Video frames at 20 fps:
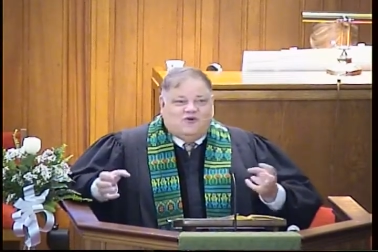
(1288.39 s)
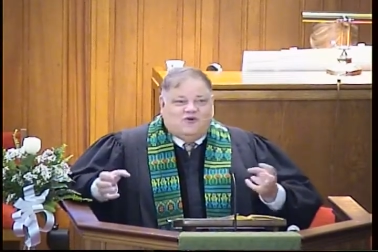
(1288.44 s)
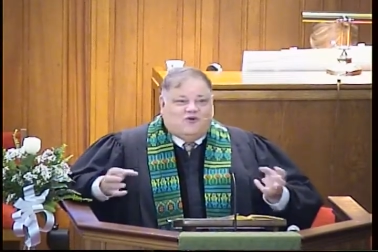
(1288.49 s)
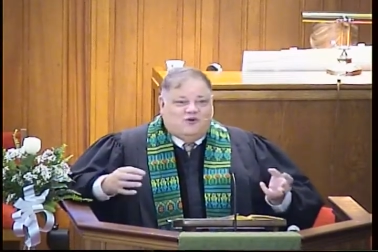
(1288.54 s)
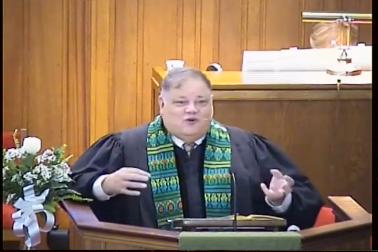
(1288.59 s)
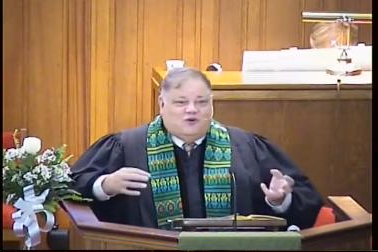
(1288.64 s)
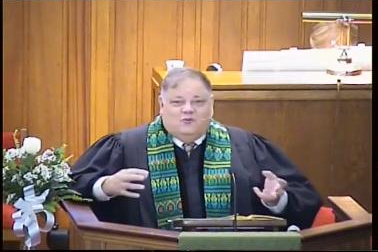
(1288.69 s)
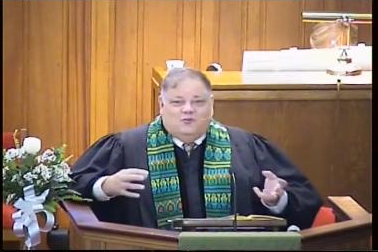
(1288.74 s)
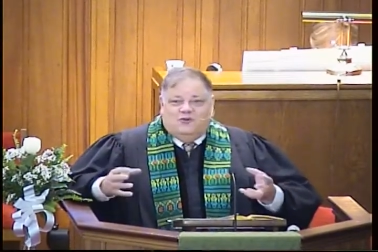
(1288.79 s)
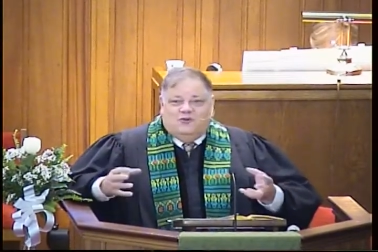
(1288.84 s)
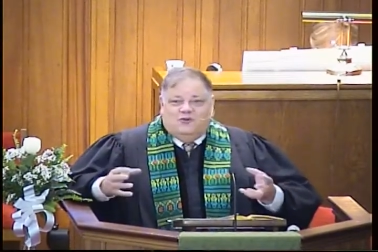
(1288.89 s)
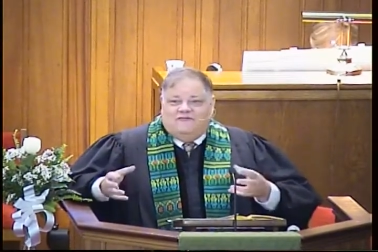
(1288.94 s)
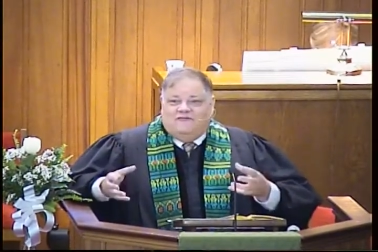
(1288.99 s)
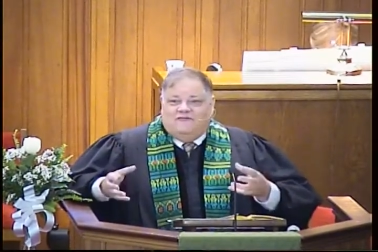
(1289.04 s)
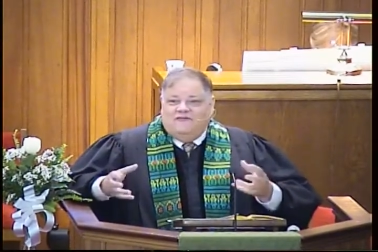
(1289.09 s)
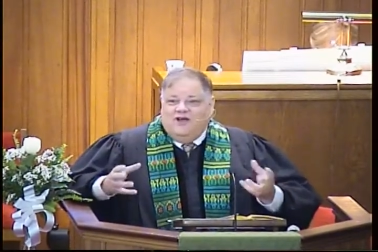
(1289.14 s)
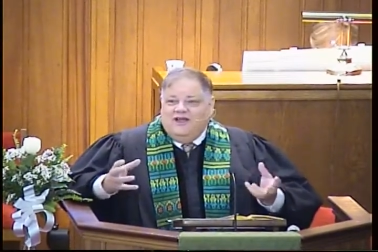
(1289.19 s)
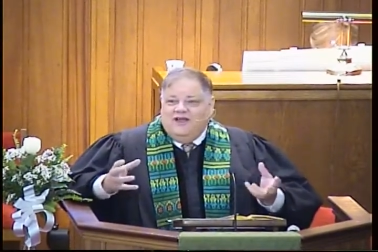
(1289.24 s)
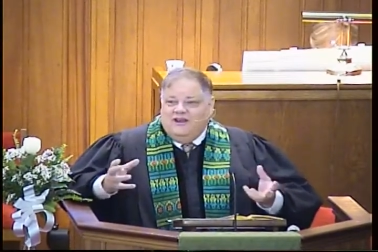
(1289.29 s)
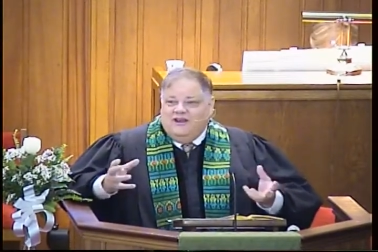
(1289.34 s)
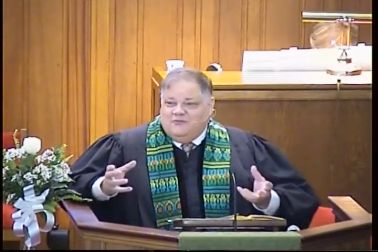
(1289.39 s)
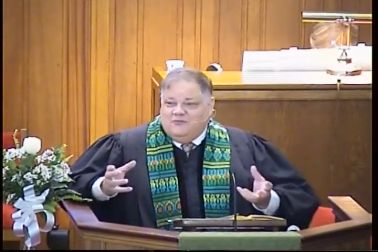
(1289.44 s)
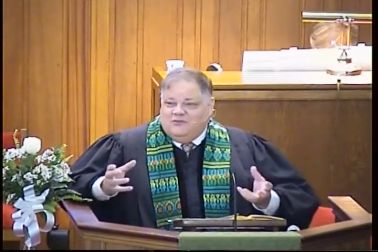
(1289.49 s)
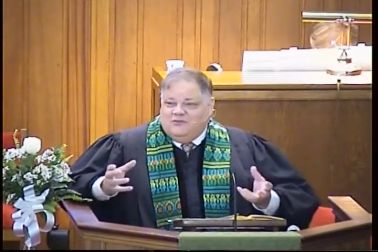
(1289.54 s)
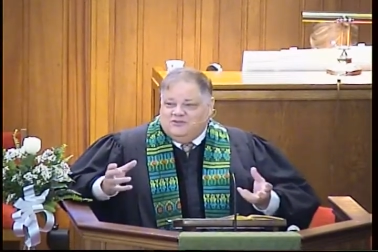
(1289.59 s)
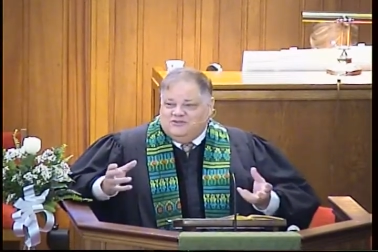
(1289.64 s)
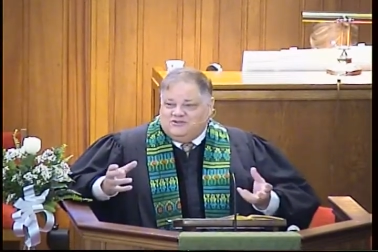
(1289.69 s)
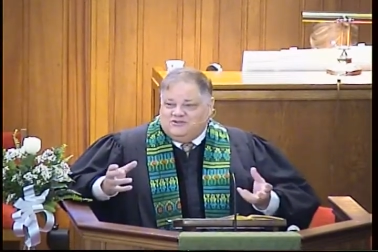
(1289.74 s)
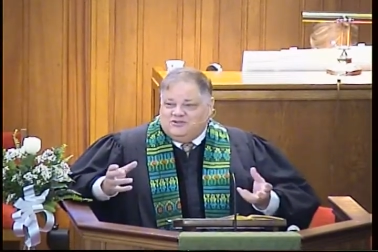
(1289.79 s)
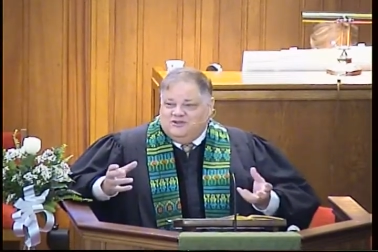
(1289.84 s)
arguing and fighting with
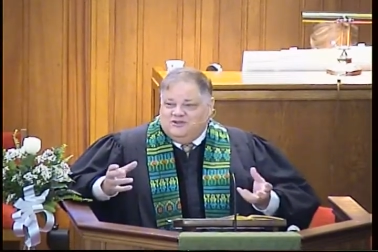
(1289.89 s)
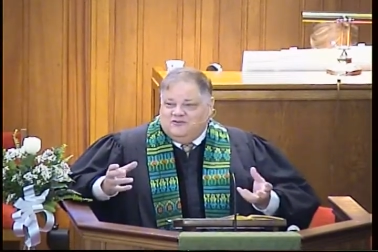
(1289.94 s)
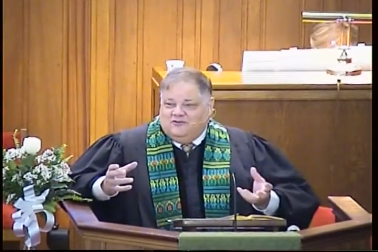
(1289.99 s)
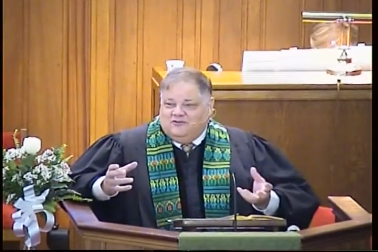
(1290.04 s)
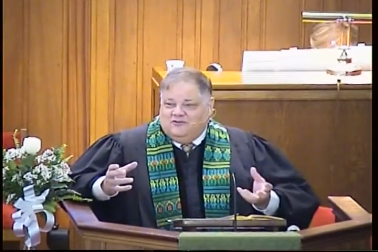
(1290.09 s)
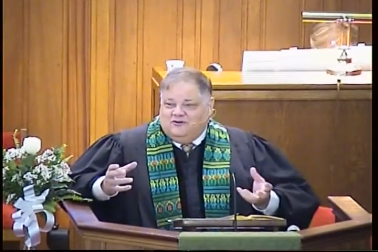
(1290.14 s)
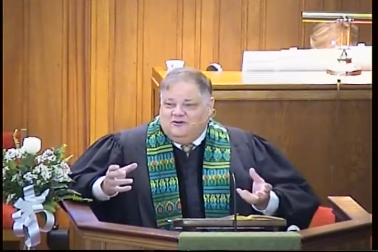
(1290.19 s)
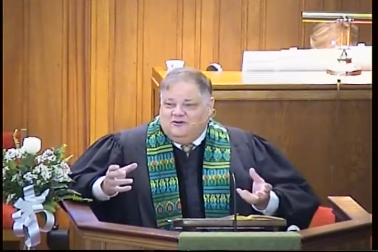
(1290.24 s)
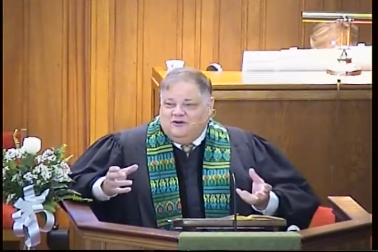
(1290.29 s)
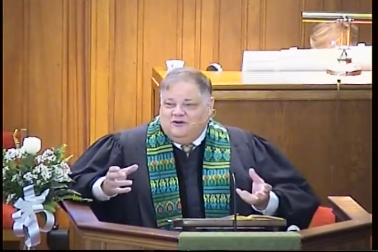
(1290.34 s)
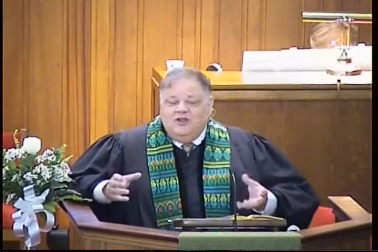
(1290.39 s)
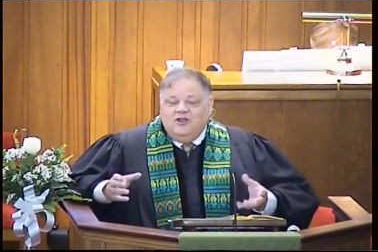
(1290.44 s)
each other.